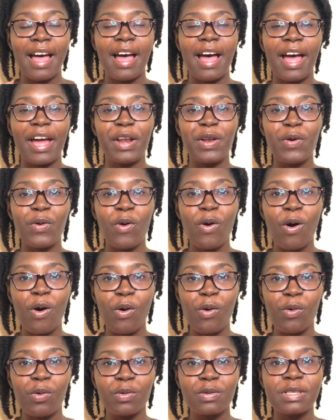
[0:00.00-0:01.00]
I know
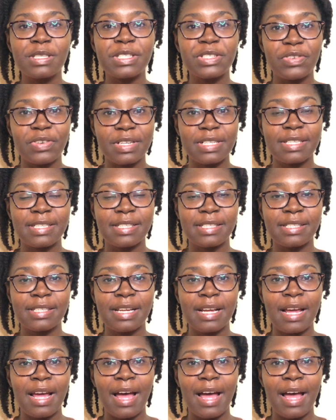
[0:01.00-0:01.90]
how stress